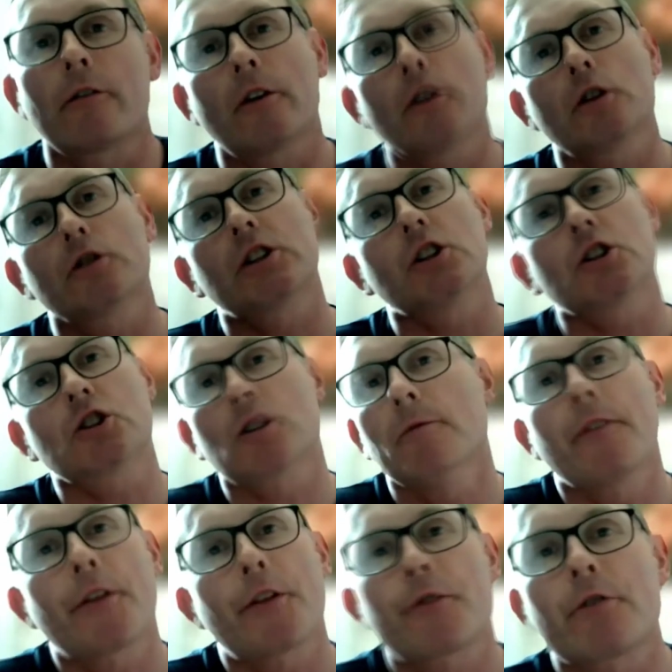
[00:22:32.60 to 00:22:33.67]
the volunteers
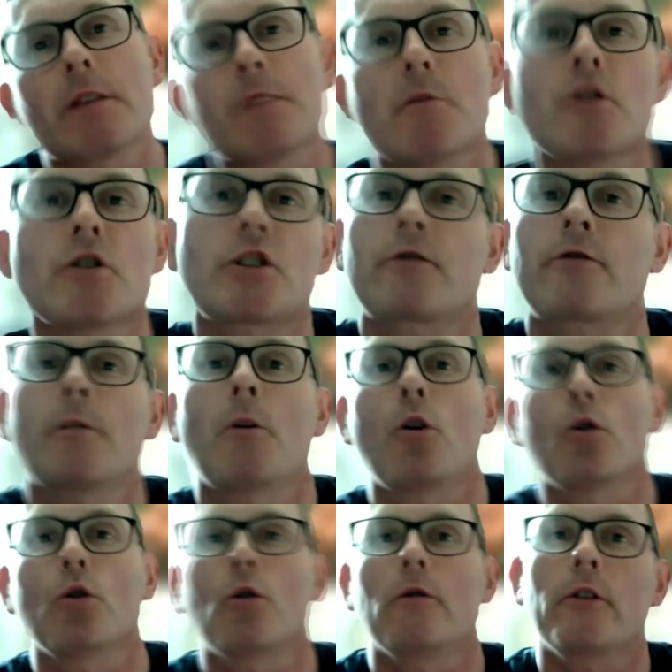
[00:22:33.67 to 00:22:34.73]
come for three months from
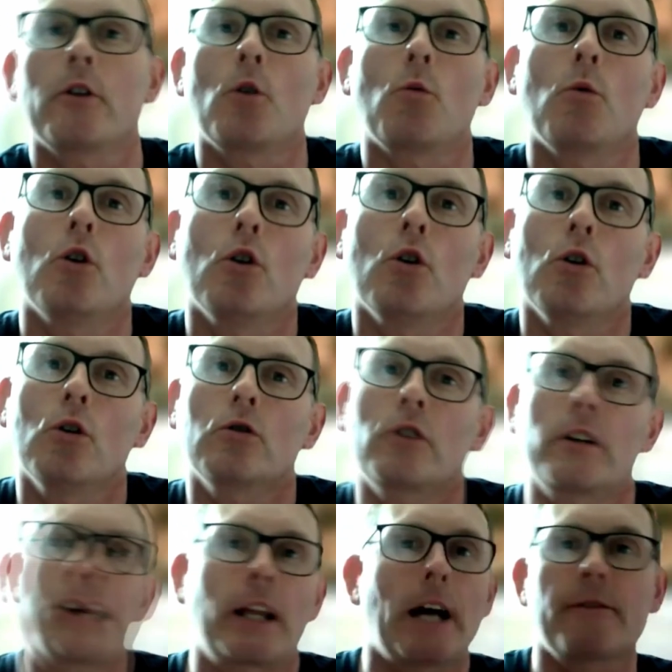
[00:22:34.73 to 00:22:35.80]
all over the world?
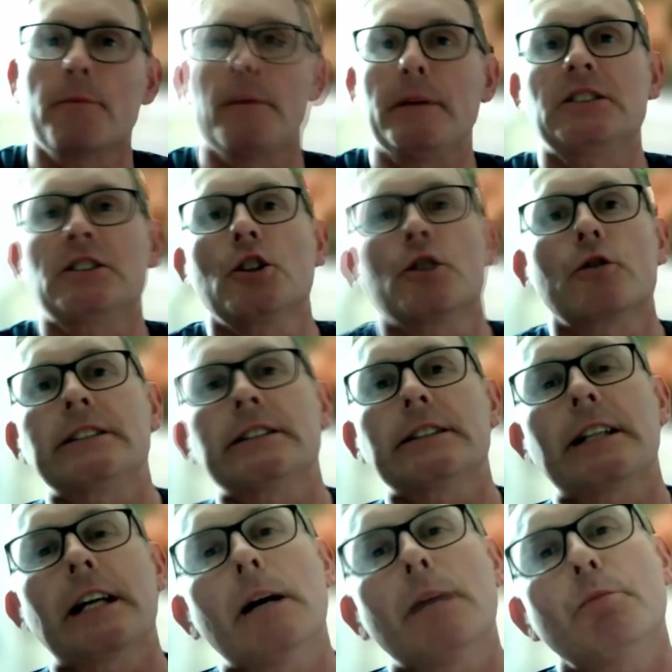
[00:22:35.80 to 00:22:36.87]
Do they have a meet and greet
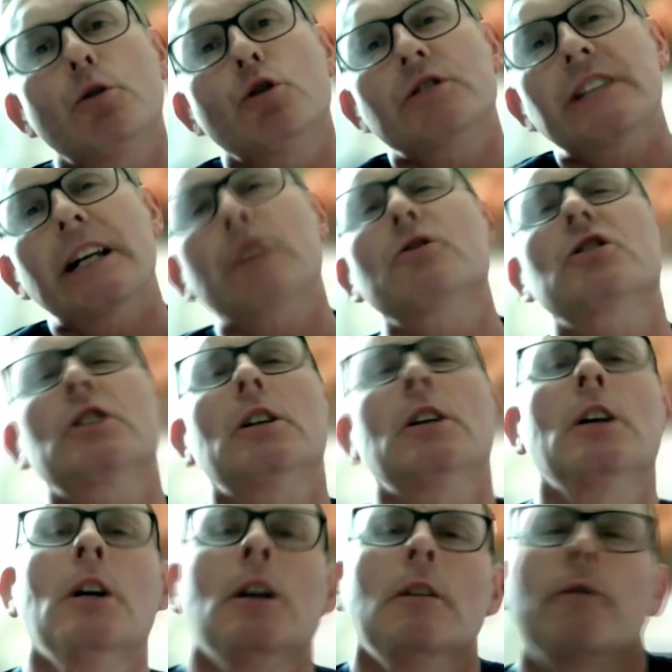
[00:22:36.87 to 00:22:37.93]
at the airport? How does
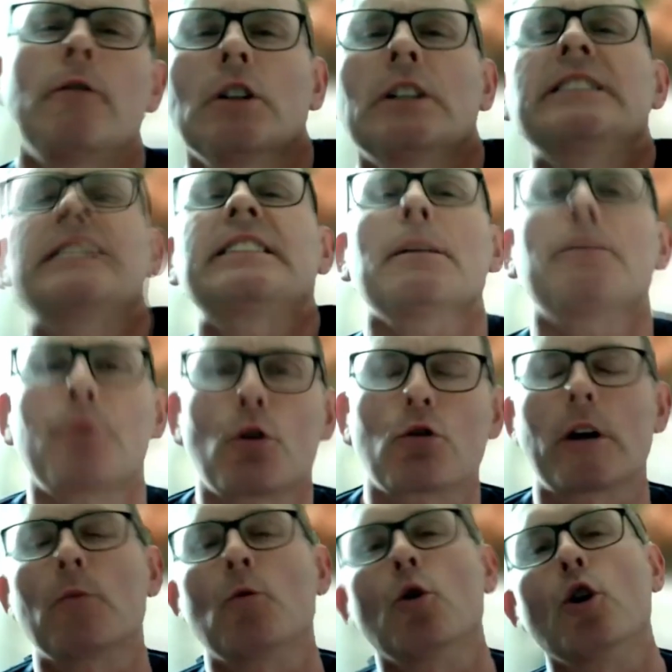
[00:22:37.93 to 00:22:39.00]
the volunteer
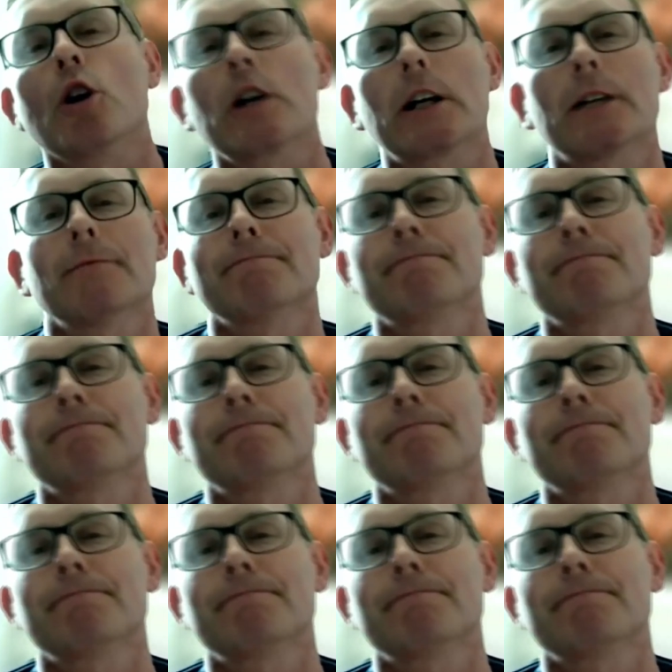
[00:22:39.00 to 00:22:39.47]
program work?